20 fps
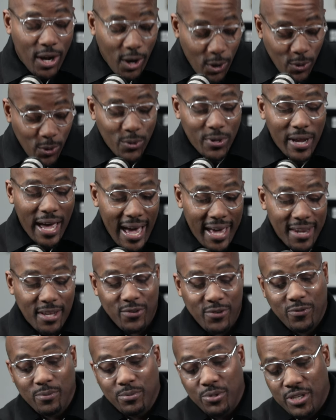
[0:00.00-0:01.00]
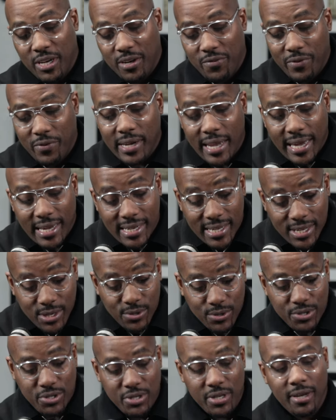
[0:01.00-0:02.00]
old adage from Chick-fil-A
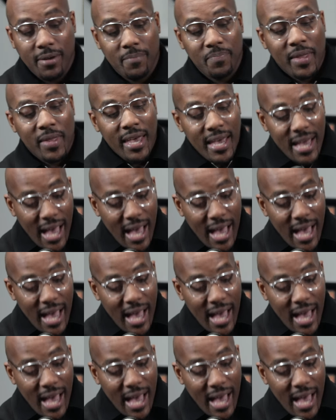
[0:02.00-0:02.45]
leadership: